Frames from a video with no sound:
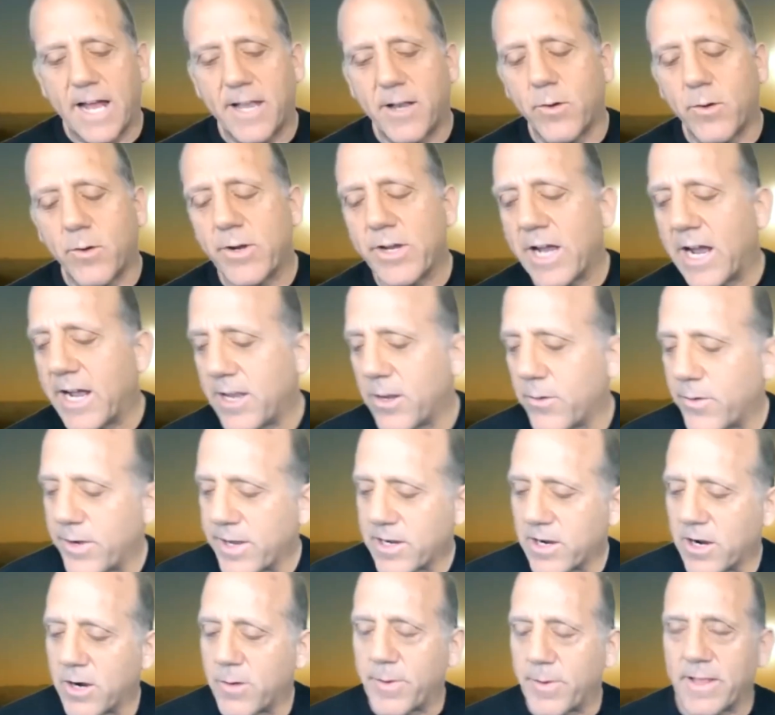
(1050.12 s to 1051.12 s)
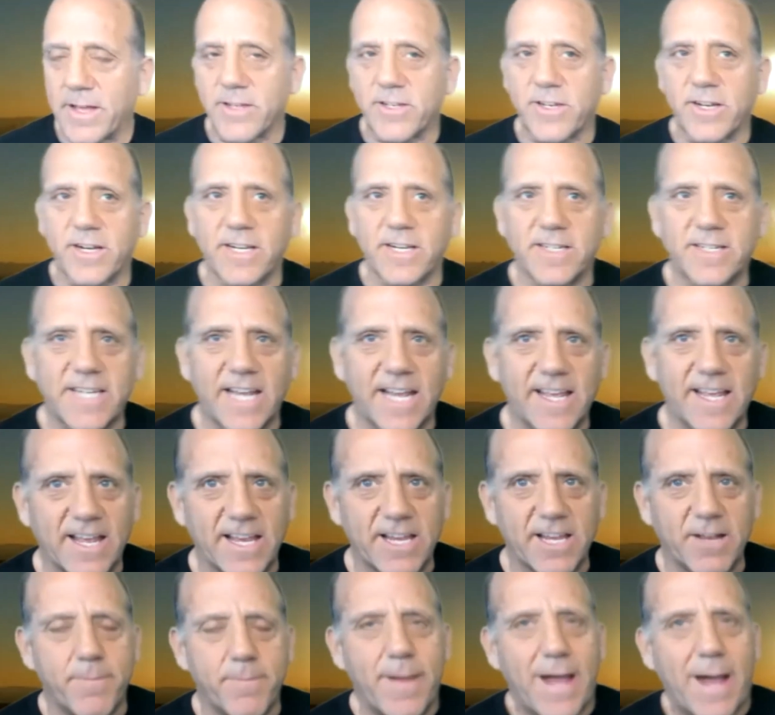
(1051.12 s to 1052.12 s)
know where you're going with this. You're going to say that
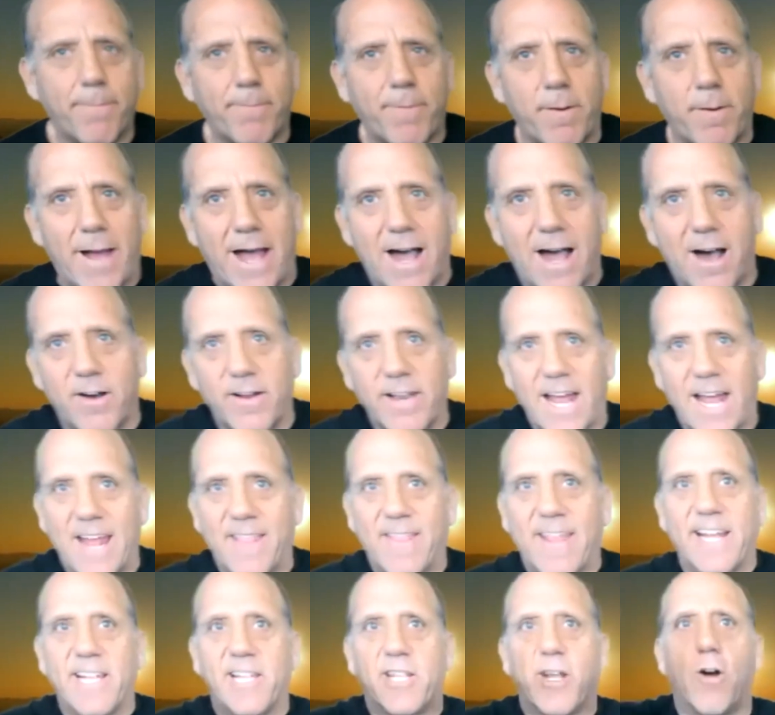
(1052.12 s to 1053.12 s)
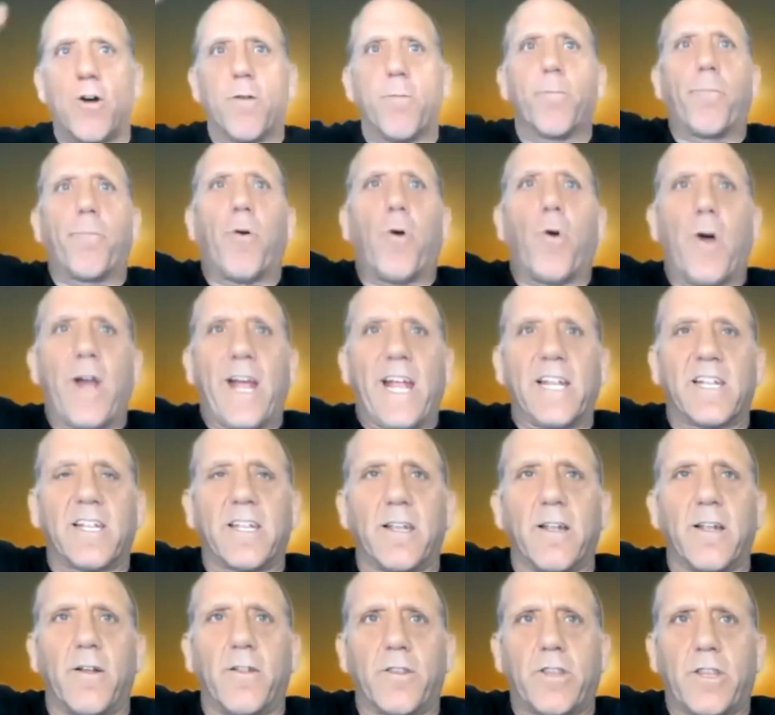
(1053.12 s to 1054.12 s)
you map them out and they don't point
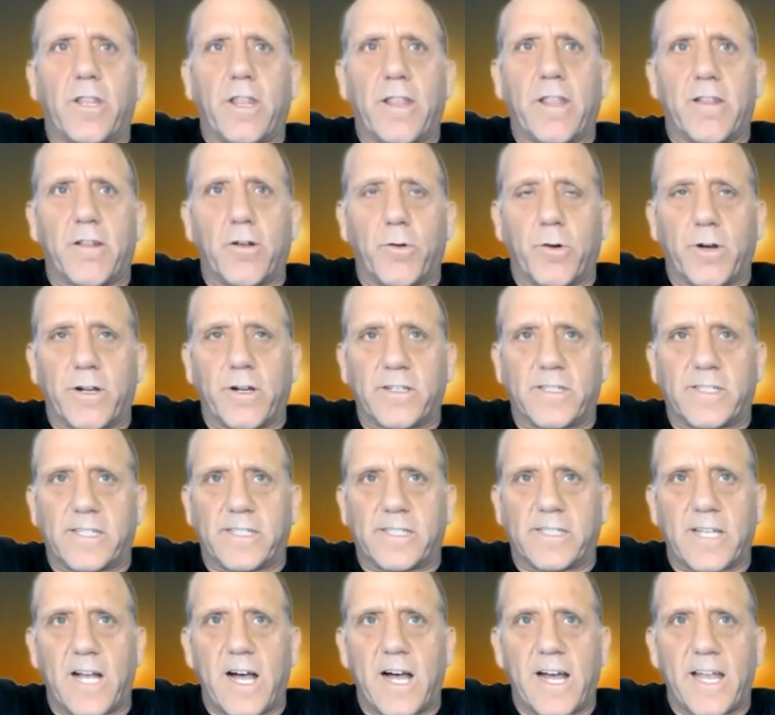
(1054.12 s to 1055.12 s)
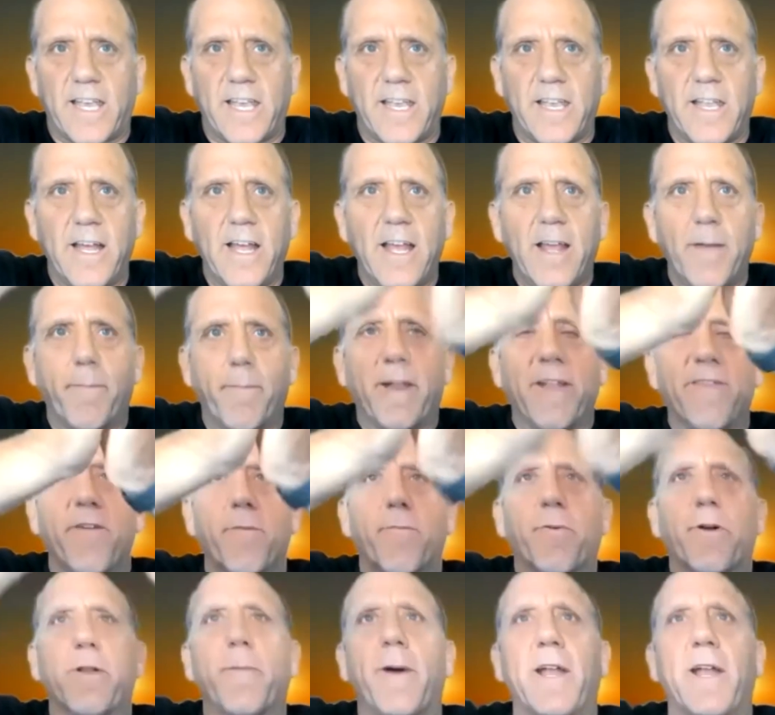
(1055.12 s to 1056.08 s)
towards the sun, but if you put them